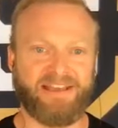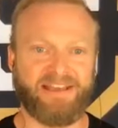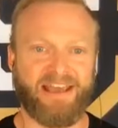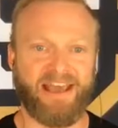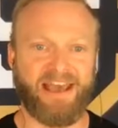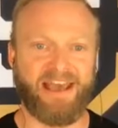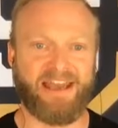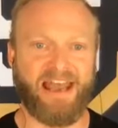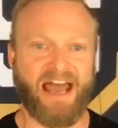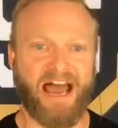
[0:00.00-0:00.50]

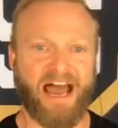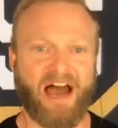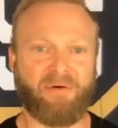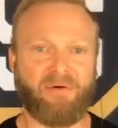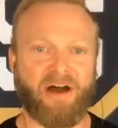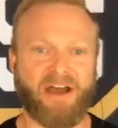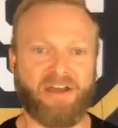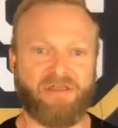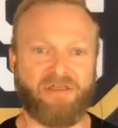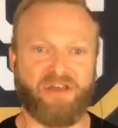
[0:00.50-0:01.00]
and how
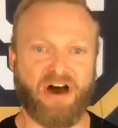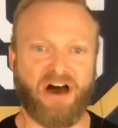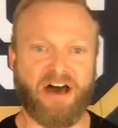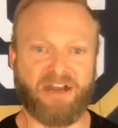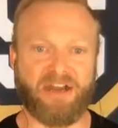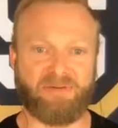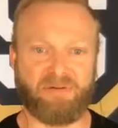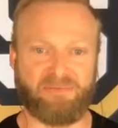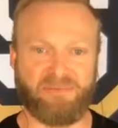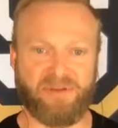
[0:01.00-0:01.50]
I thought
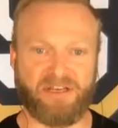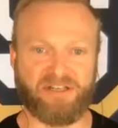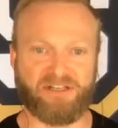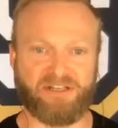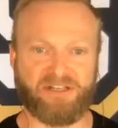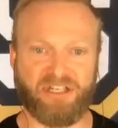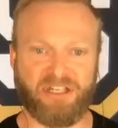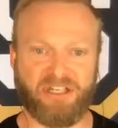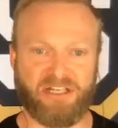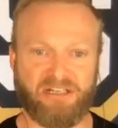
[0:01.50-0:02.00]
it would be
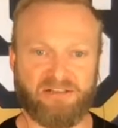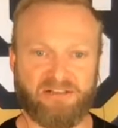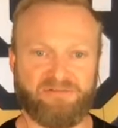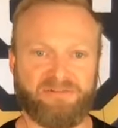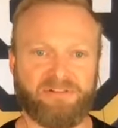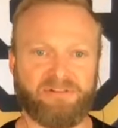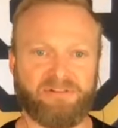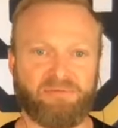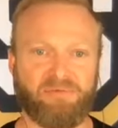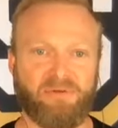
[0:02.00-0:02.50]

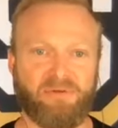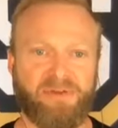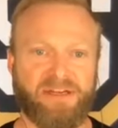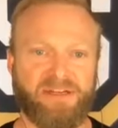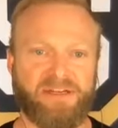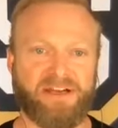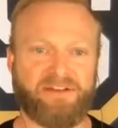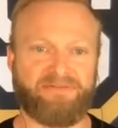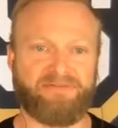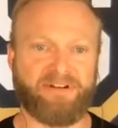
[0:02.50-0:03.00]
achieved would be
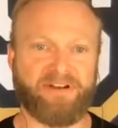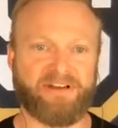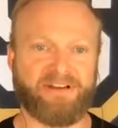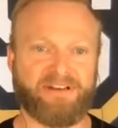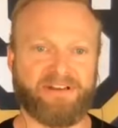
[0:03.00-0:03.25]
different.